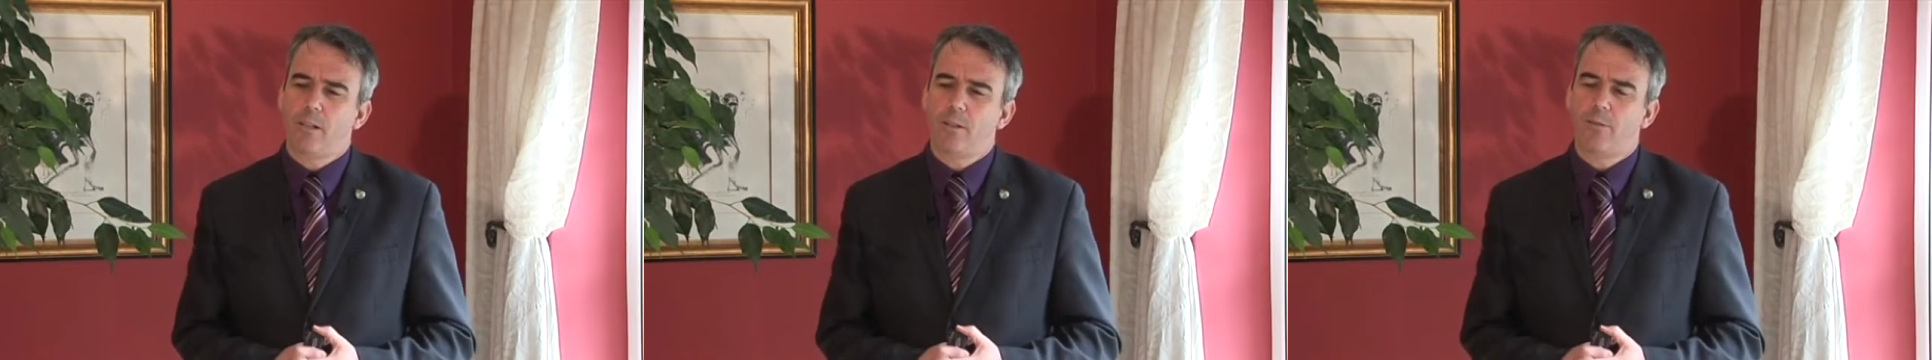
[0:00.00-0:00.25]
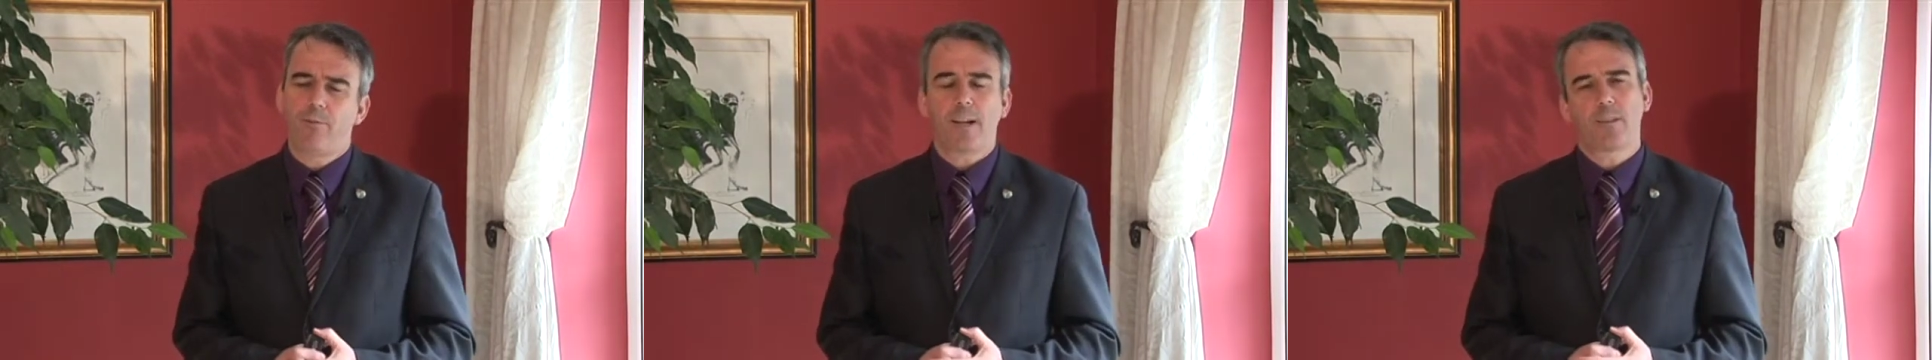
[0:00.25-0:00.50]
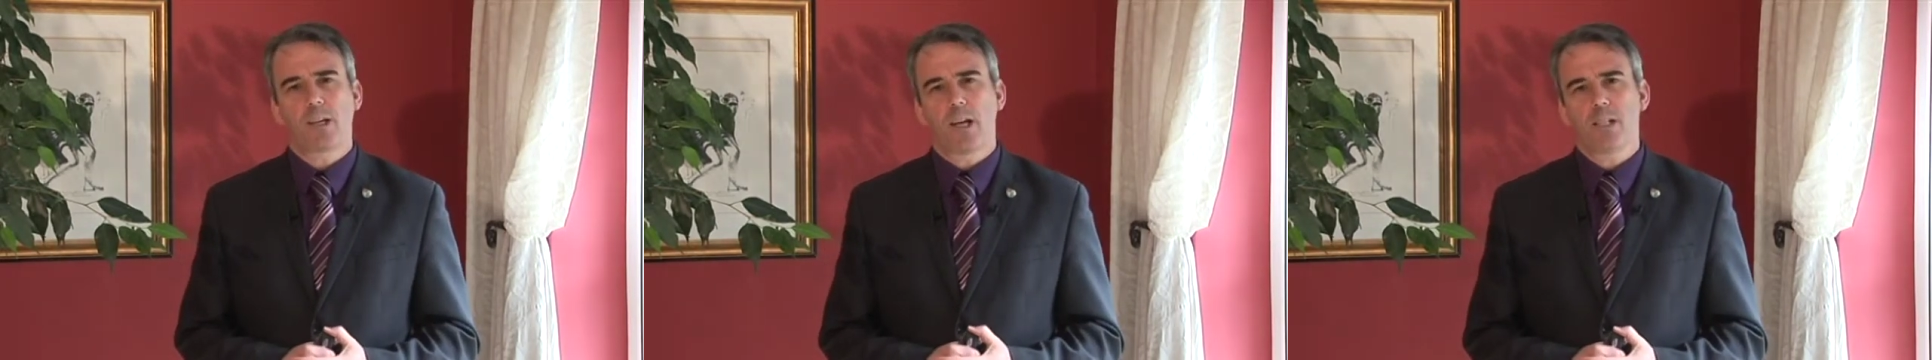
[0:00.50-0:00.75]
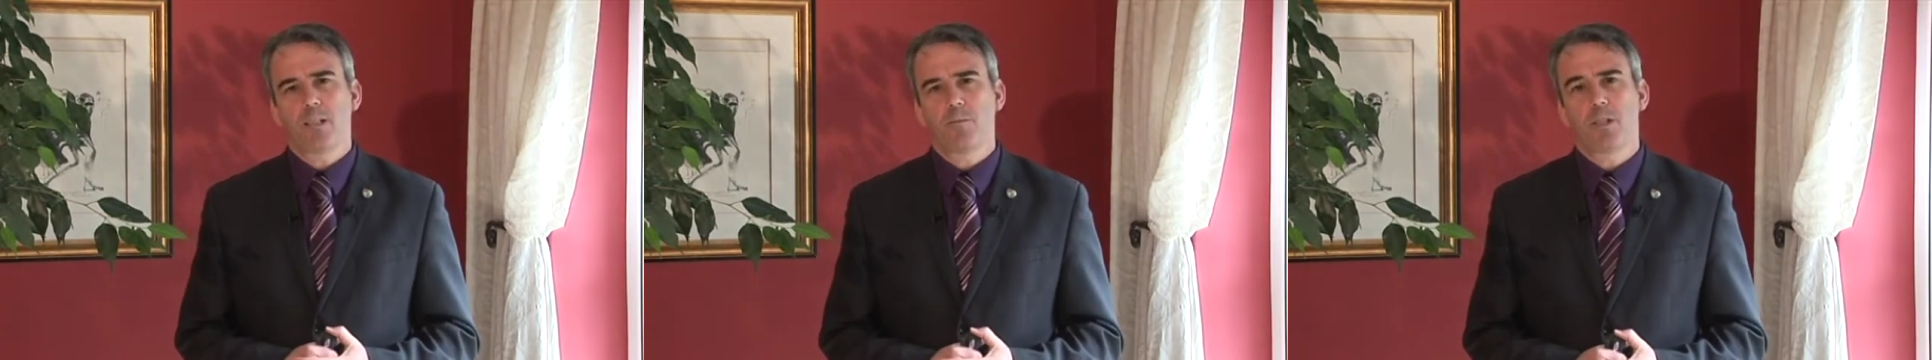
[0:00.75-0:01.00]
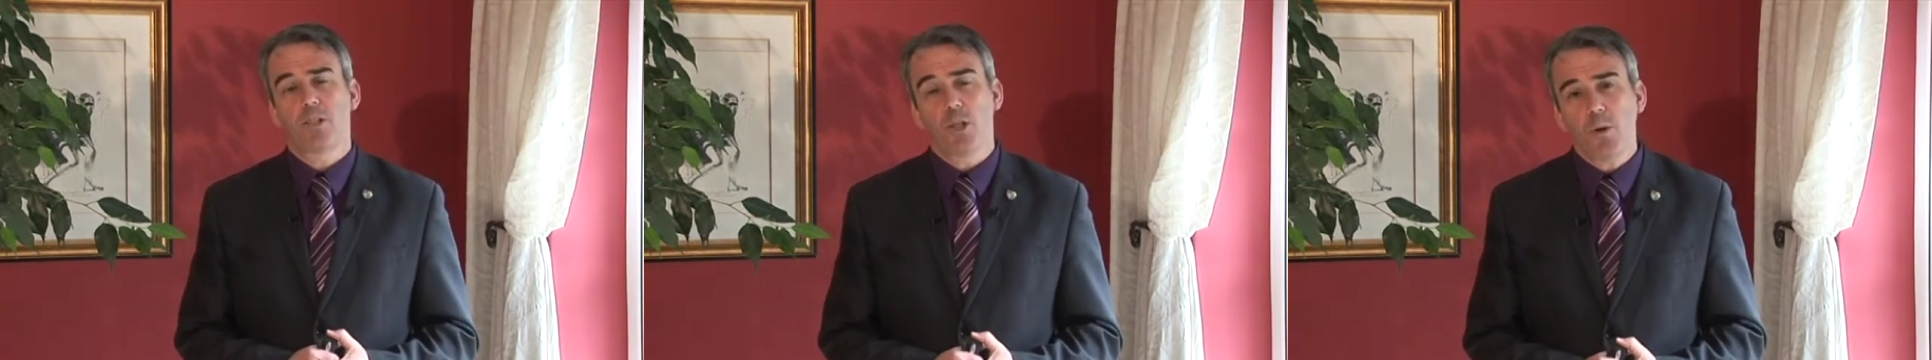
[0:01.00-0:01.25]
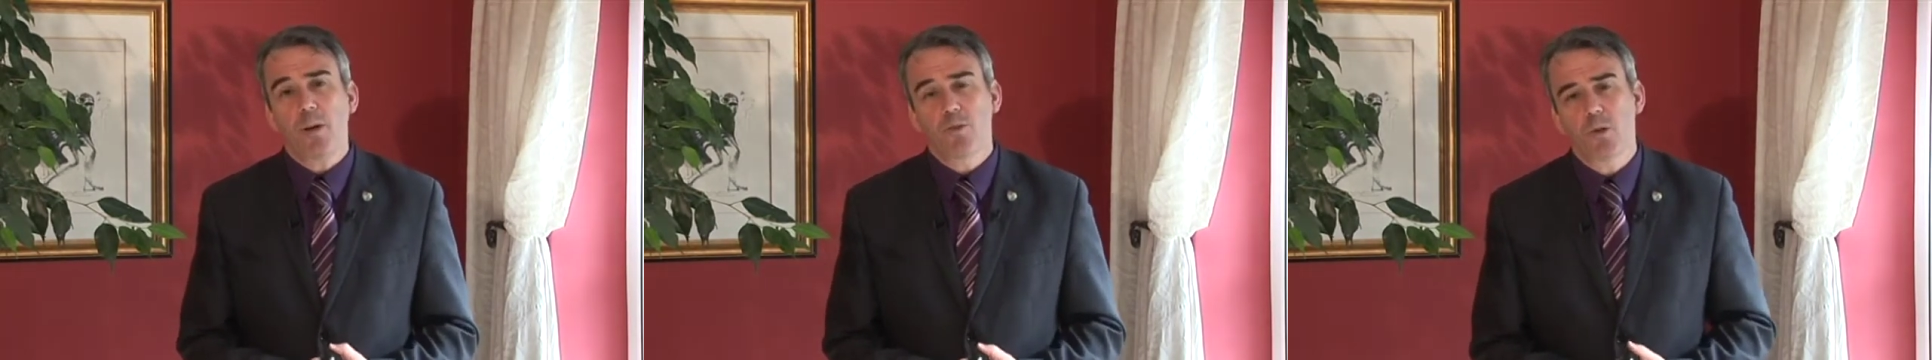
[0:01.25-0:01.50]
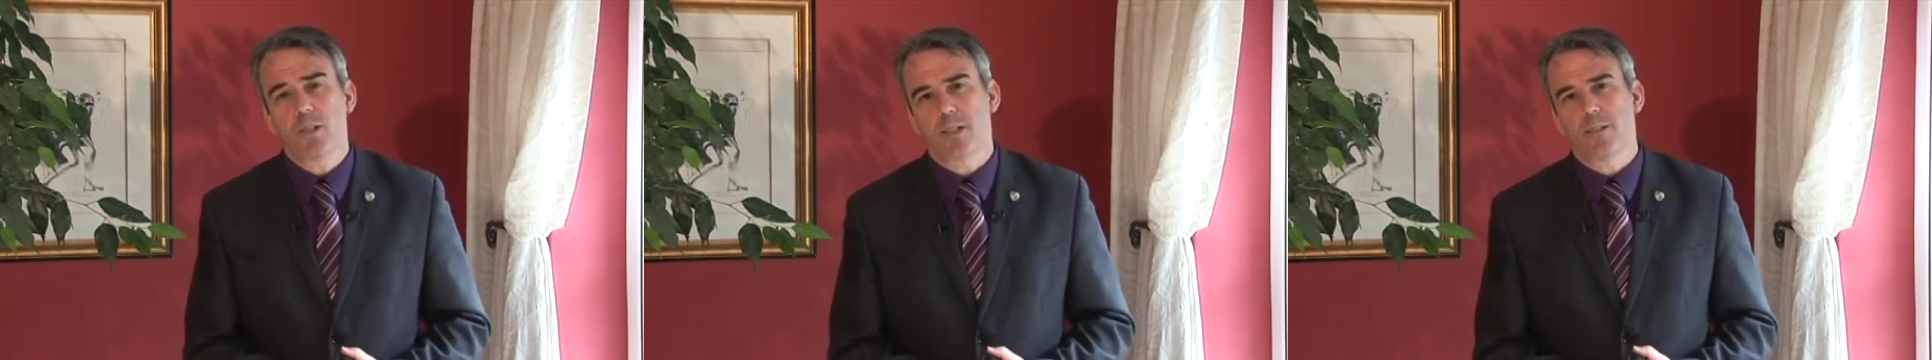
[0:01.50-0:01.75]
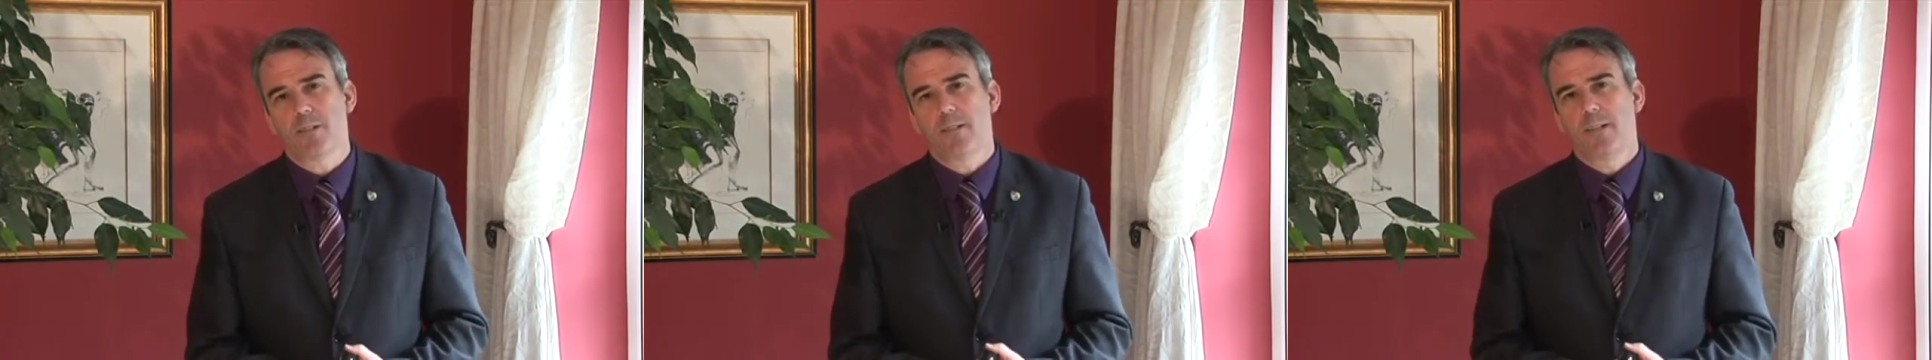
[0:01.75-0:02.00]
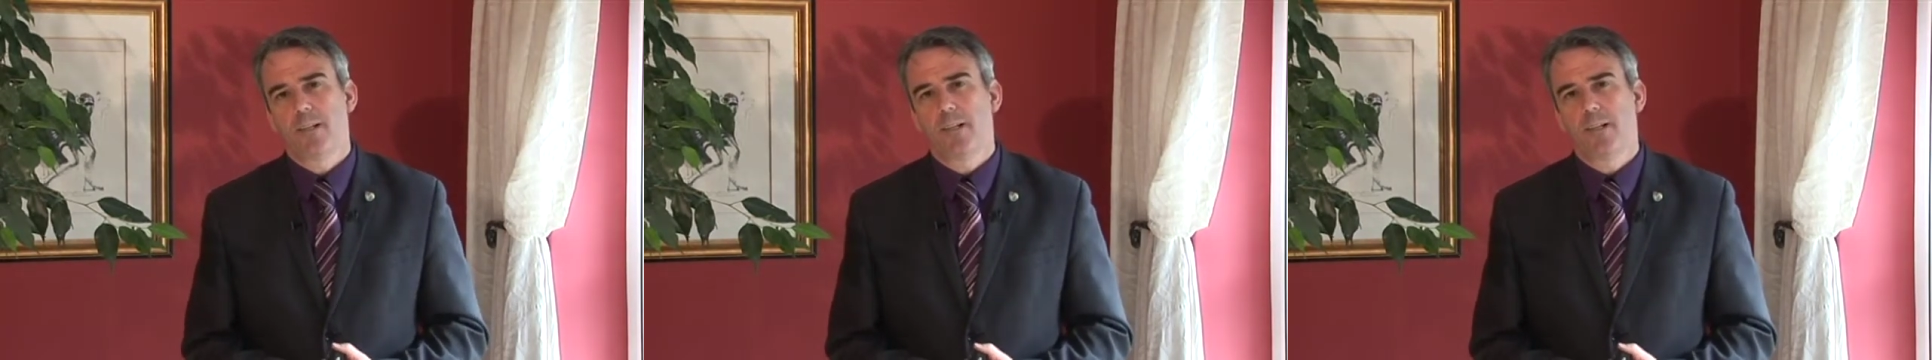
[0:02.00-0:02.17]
the fact that customers do have choices.